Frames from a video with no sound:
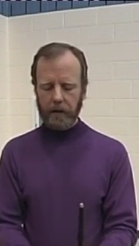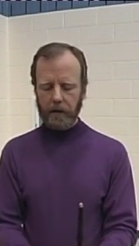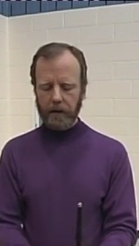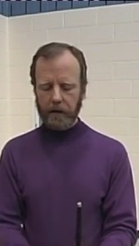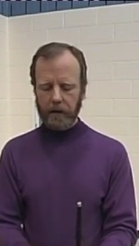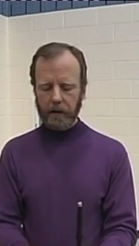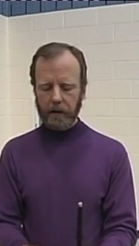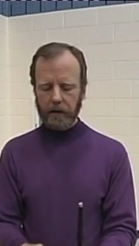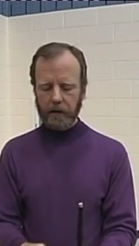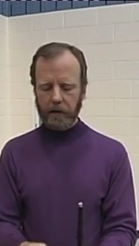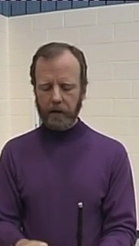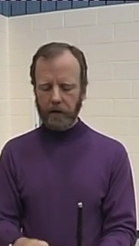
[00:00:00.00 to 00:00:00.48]

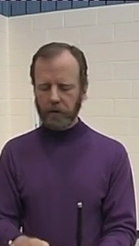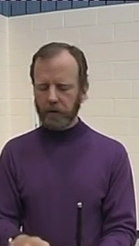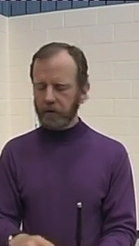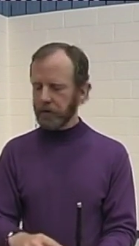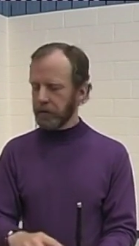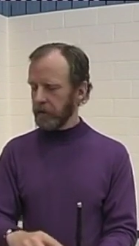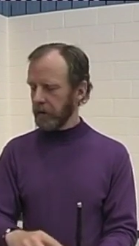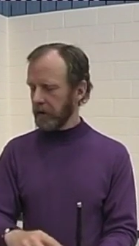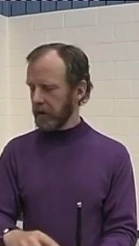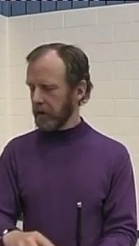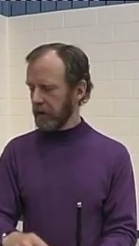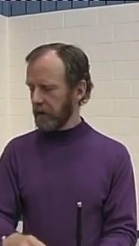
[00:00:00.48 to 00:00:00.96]
it goes
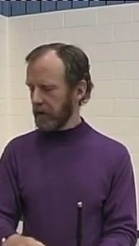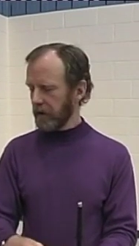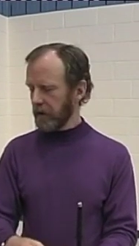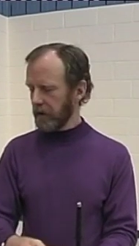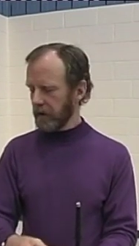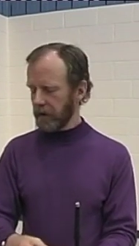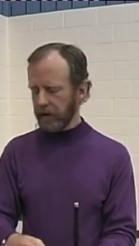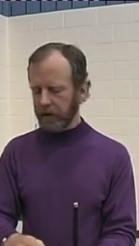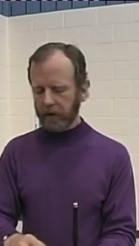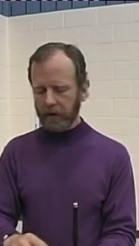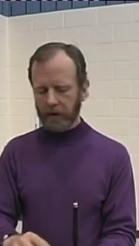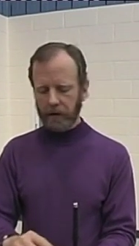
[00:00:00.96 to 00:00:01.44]
with
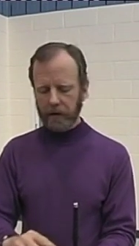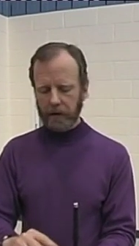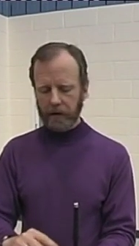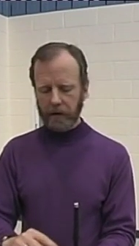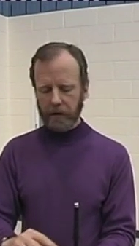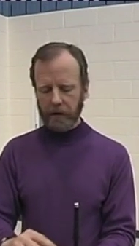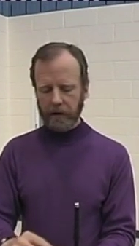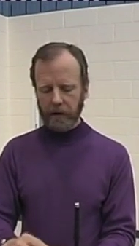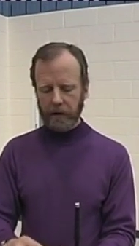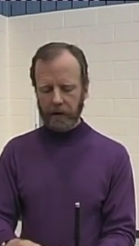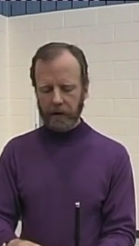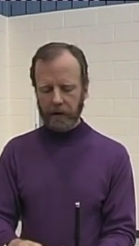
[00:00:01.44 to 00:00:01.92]
the
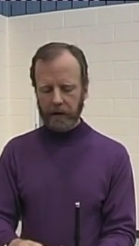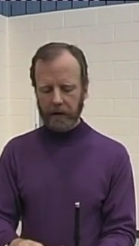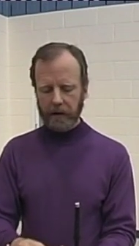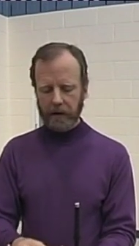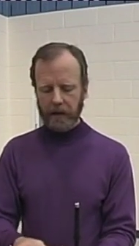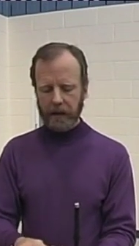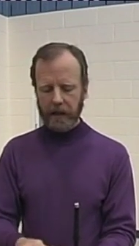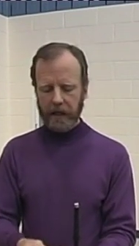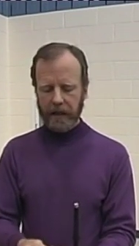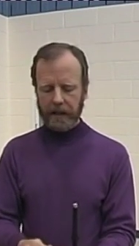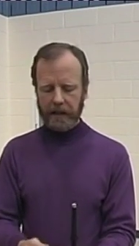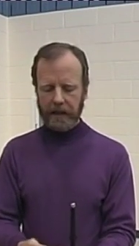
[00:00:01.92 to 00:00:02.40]

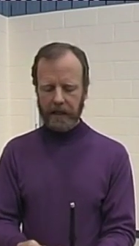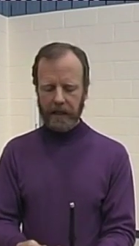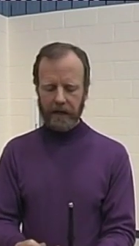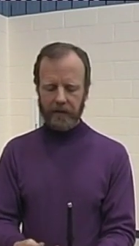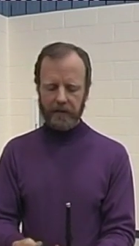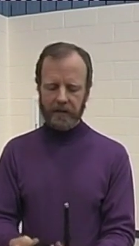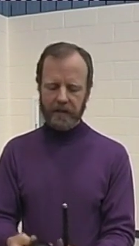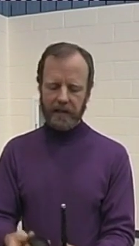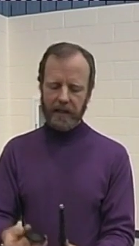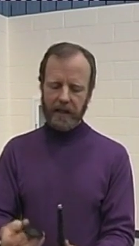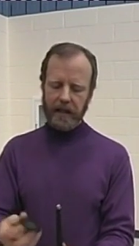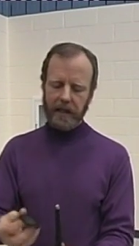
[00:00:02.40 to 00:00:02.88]
concave
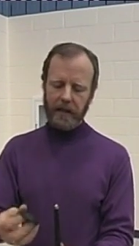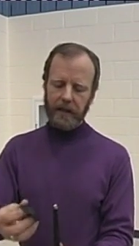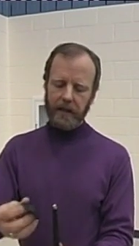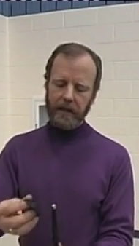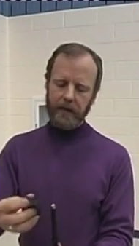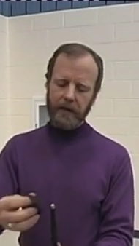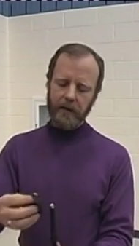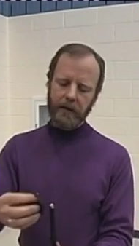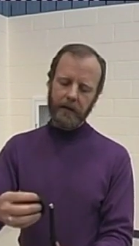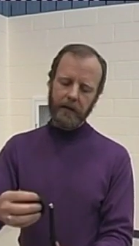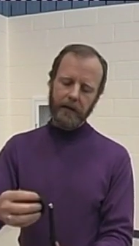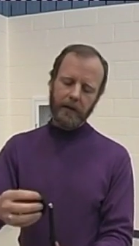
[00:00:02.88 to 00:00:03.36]
side